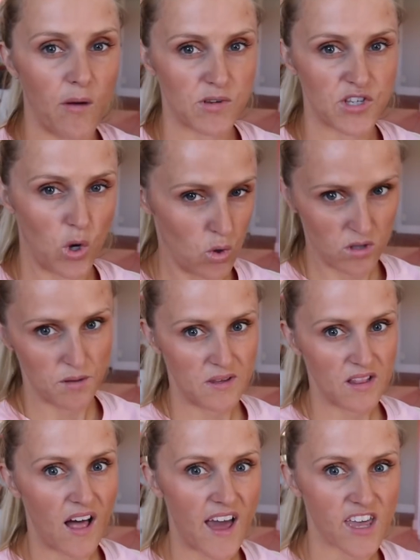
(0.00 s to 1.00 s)
I would totally
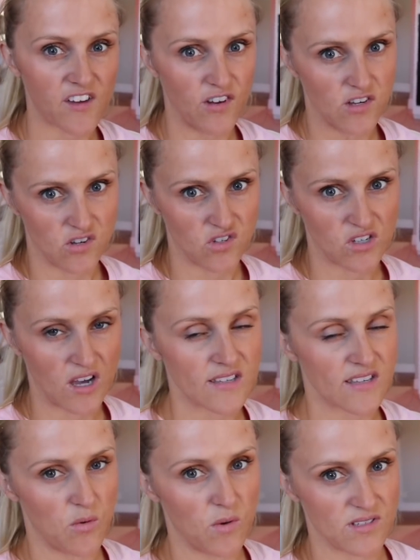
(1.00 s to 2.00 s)
be lying if I told you guys
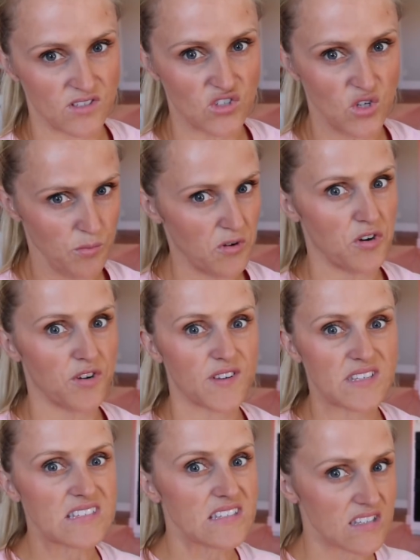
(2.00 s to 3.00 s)
I wasn't super
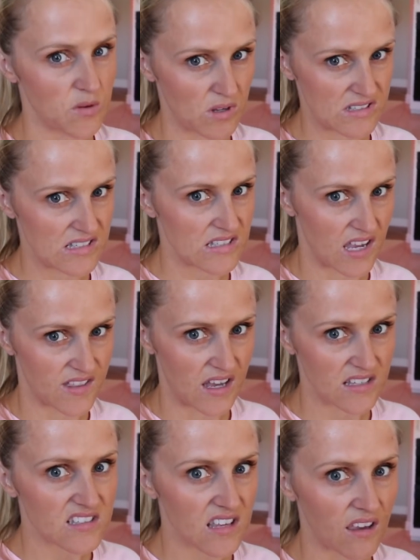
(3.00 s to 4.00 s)
nervous to see what's inside
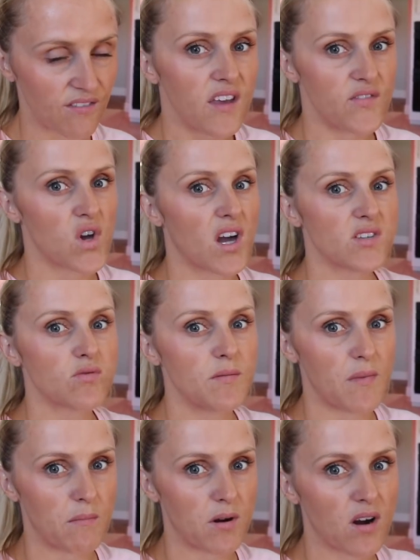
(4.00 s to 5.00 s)
that safe. If you guys
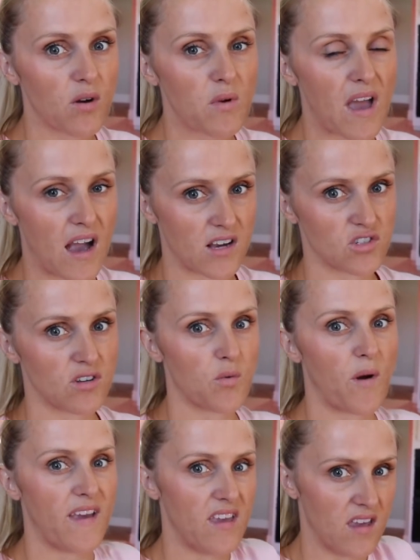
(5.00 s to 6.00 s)
remember, we actually
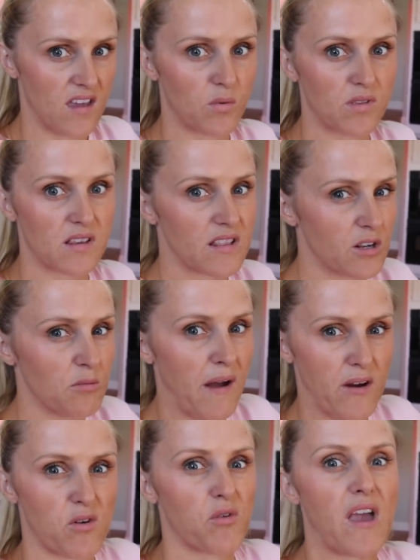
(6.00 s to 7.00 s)
went in with a little
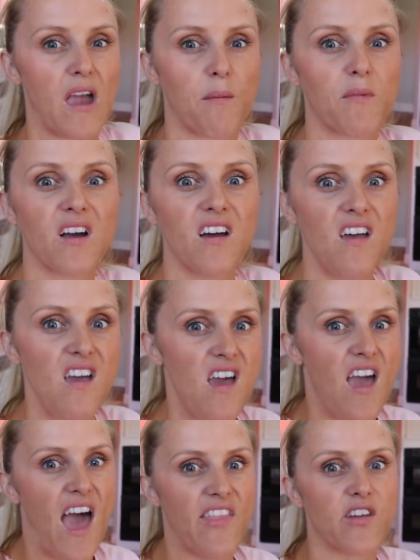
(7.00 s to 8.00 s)
micro camera
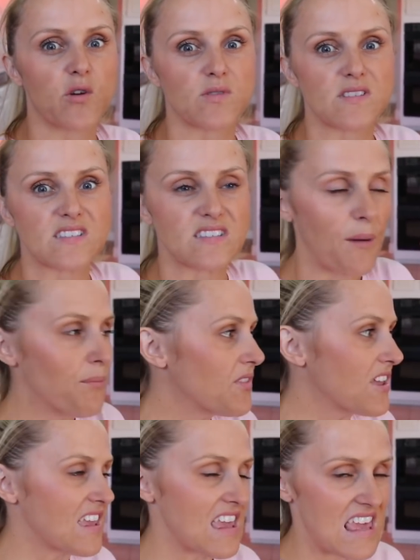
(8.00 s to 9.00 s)
and there was
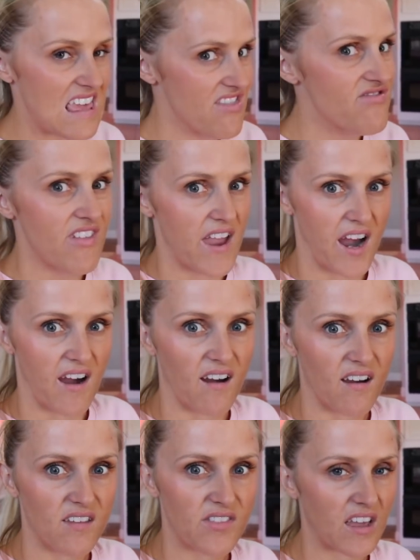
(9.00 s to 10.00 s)
something in
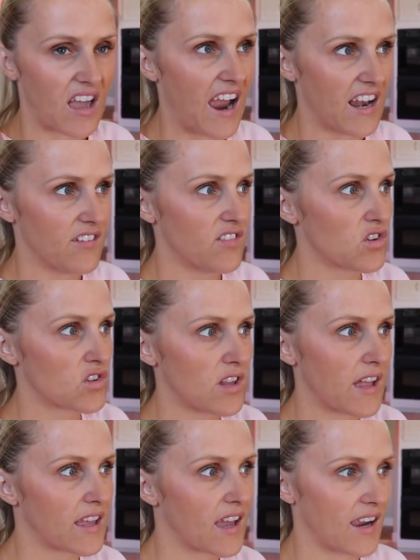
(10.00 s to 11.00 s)
there that kind of looked
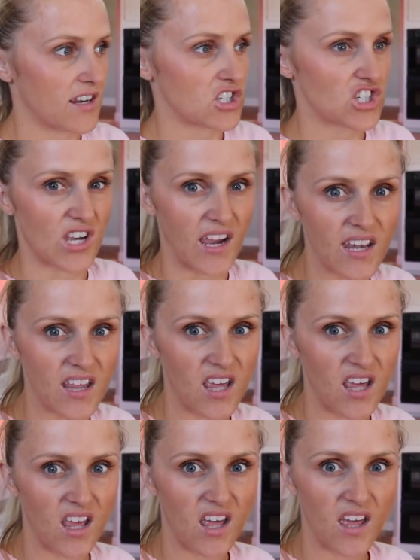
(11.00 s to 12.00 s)
like kind of
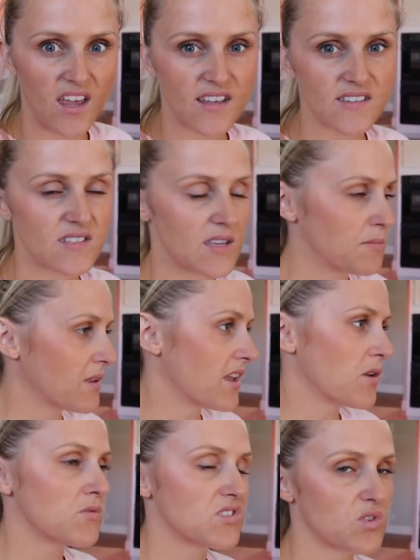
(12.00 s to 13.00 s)
shiny and it seemed
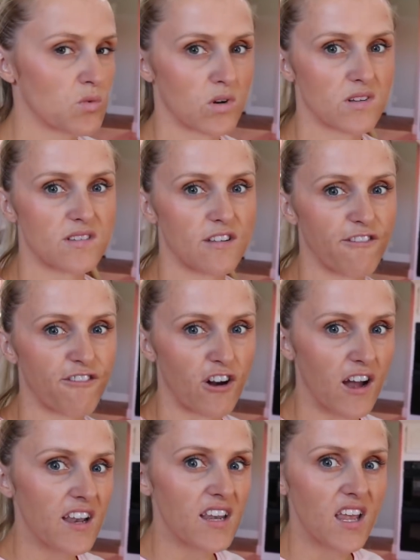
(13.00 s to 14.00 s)
like it was towards the
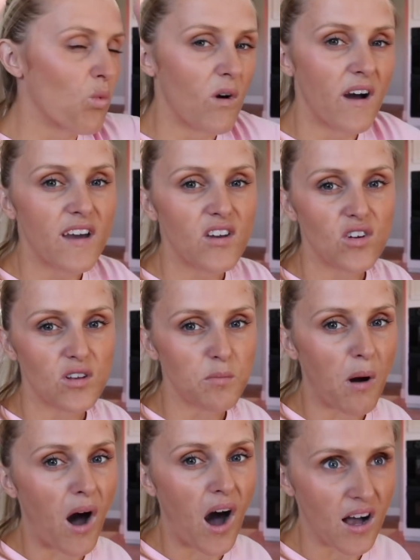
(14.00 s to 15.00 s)
front. What could
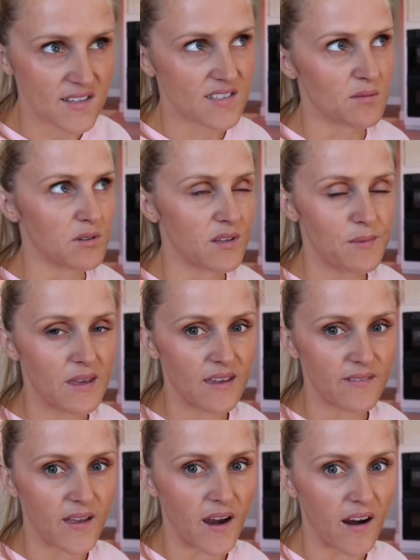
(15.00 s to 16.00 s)
possibly be
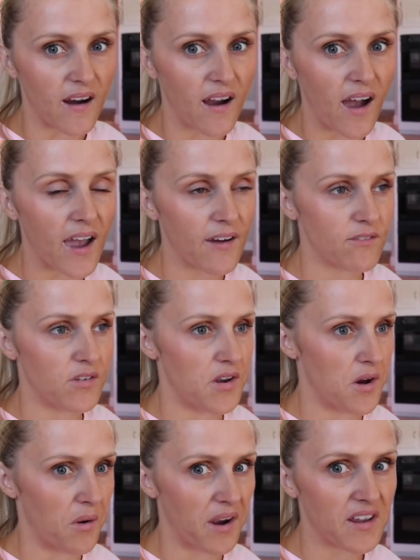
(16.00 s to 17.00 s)
in there? I have
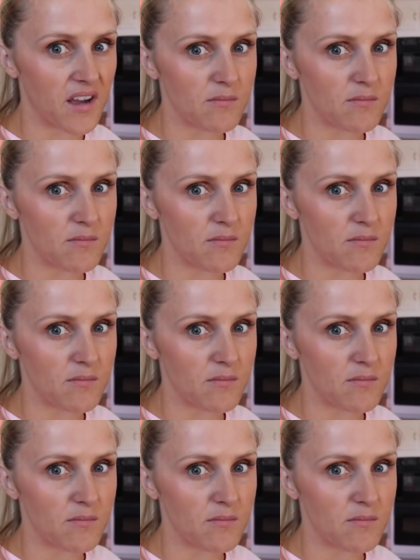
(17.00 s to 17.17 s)
no idea.